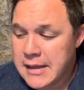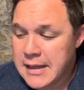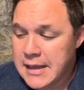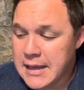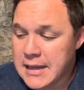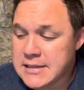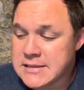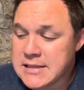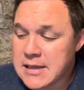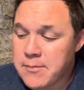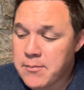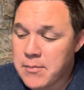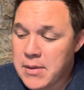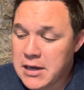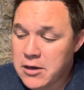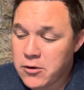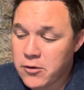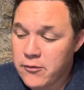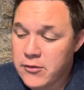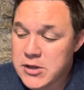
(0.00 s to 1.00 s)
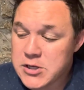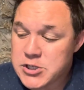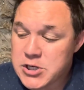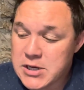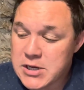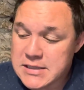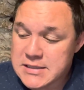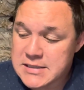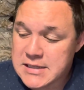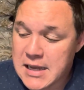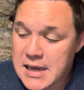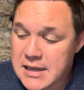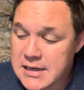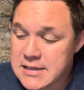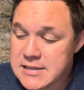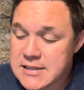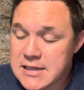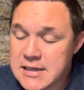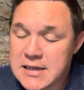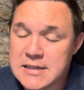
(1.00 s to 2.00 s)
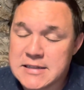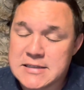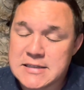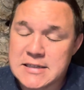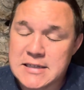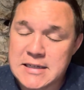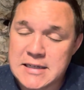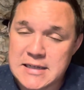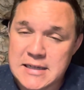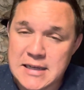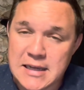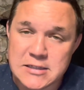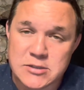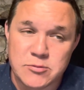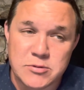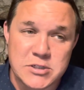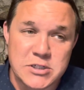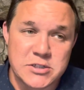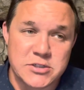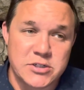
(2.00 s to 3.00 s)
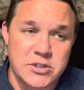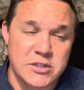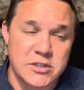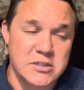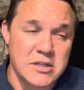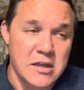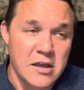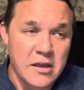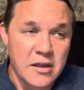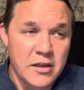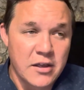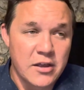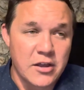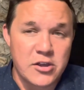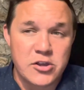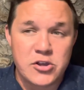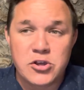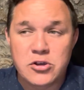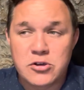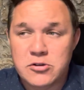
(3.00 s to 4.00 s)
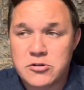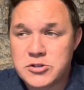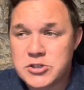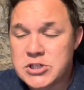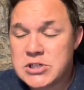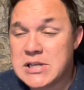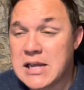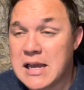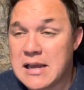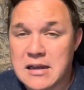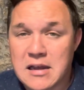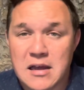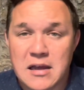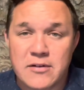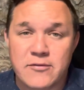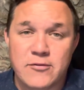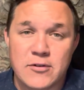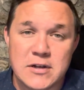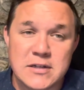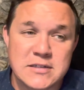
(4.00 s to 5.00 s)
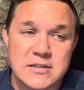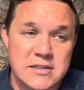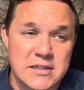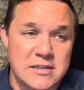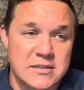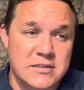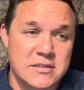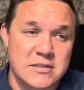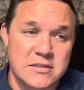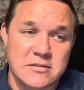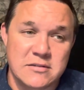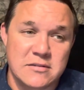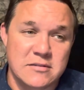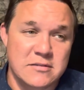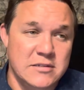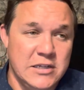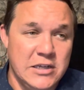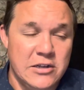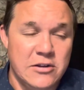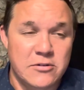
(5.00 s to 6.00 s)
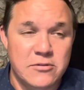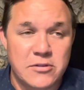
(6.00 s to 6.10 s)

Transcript: is that Microvision is not attending CES, which is just a huge tech conference. It's, you know,